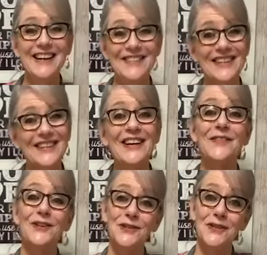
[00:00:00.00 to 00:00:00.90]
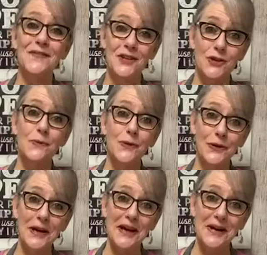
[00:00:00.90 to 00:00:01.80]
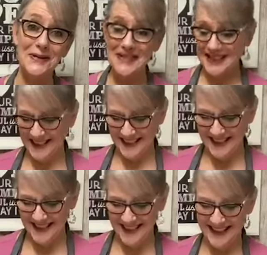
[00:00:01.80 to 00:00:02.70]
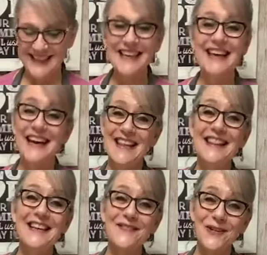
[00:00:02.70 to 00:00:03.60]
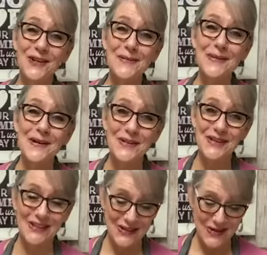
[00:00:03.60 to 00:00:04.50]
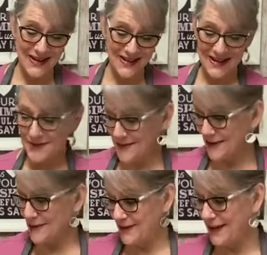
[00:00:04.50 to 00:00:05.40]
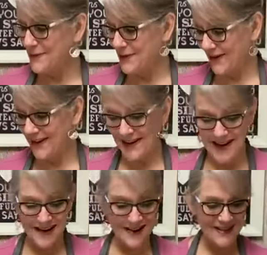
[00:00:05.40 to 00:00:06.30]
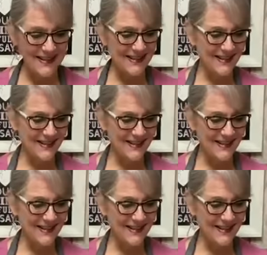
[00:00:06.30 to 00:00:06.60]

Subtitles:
Well, first off, I should work out and then worry about the clothing that I wear while I'm working out.